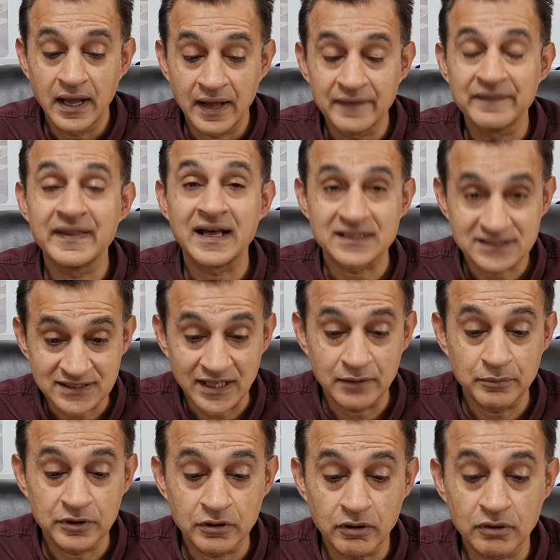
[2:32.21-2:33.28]
And that
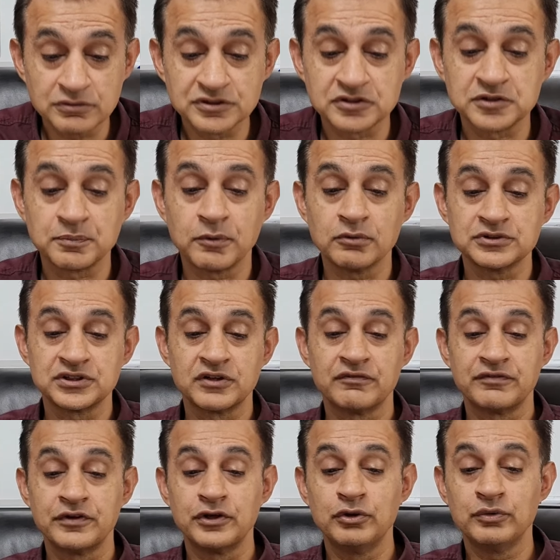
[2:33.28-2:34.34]
statement also supports the
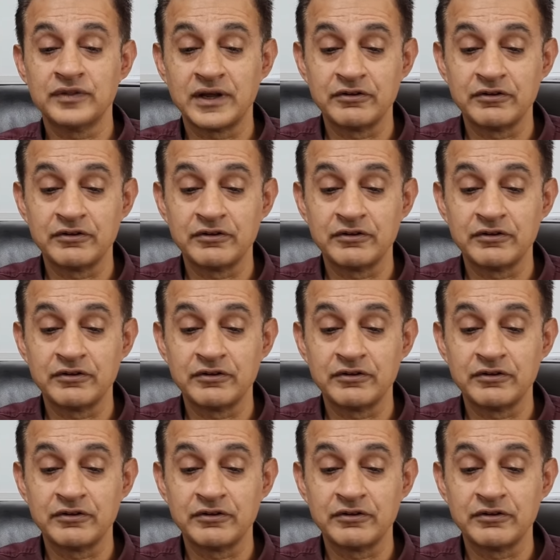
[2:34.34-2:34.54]
view